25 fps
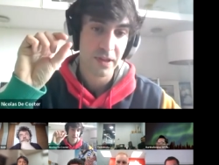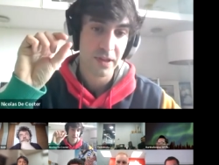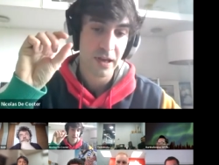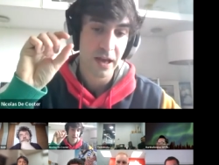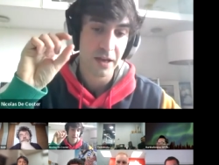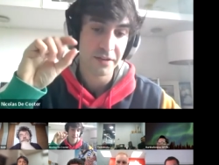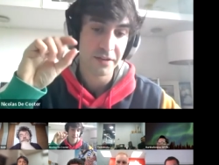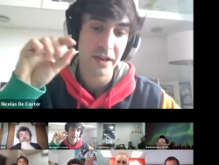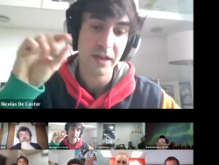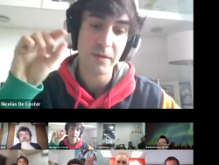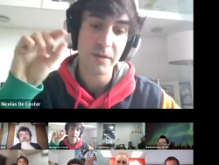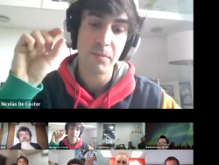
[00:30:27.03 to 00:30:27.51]

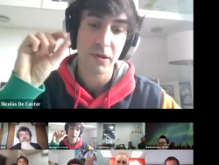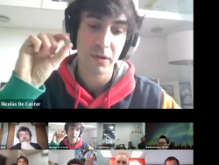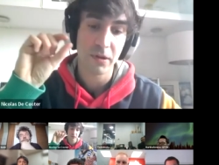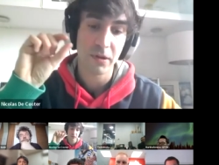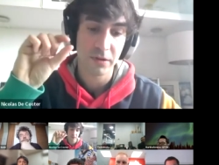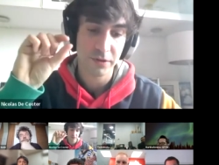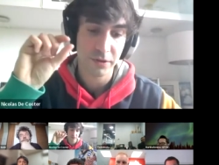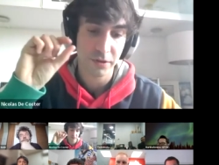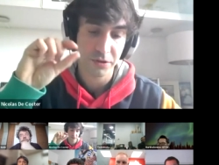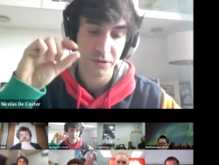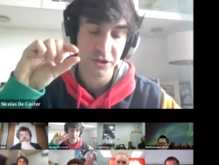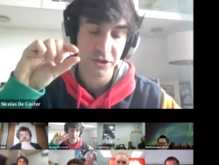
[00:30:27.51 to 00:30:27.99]

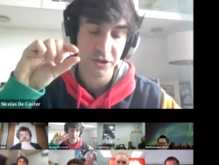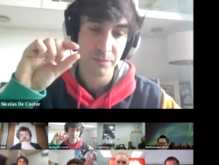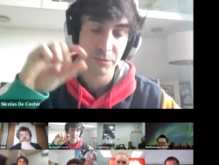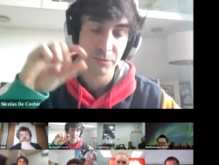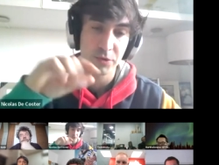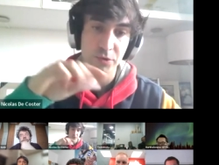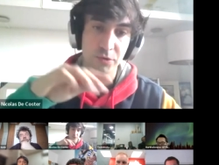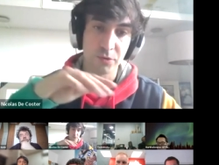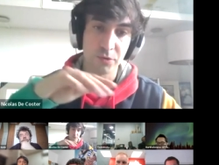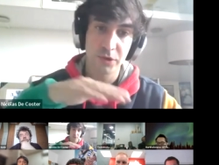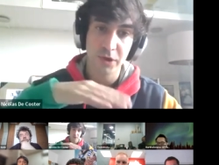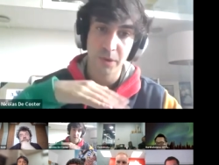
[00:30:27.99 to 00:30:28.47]
enable your chip
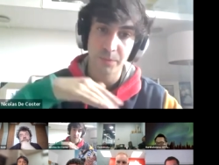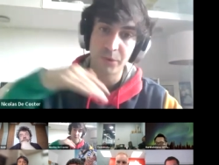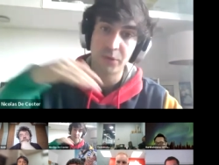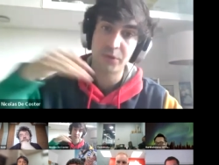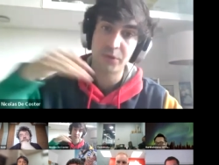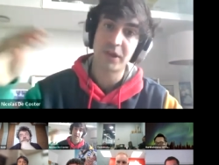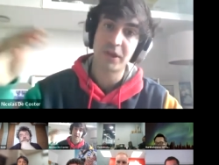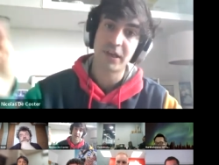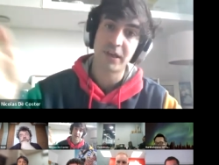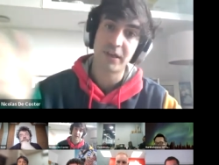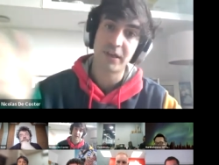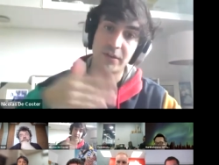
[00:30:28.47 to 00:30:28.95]
to
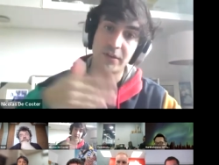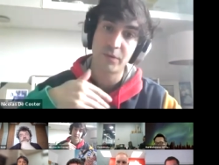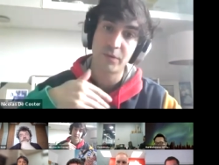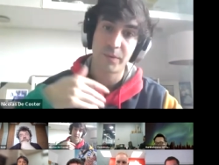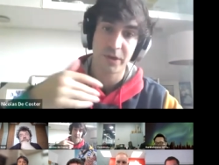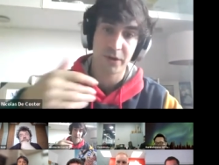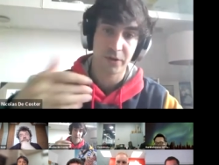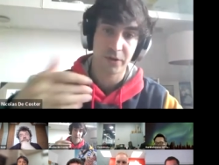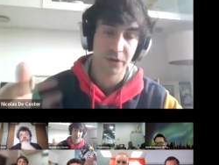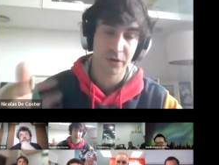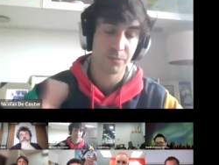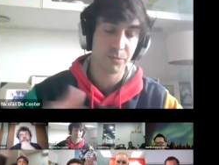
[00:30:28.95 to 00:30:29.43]
communicate
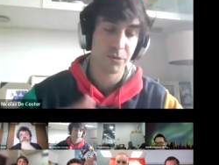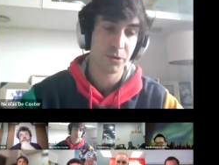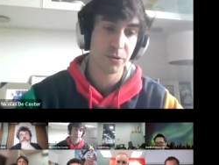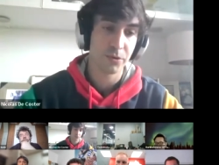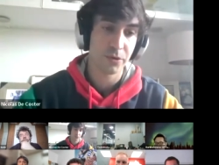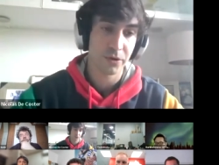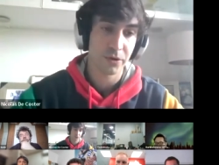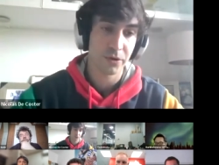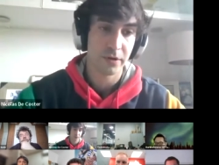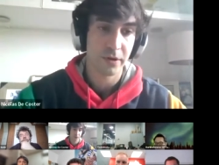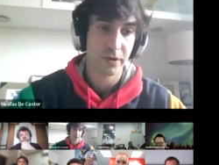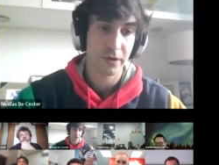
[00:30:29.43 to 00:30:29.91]
with your
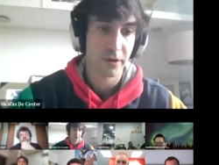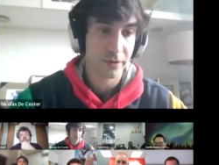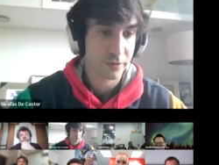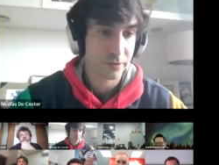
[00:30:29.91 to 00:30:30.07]
computer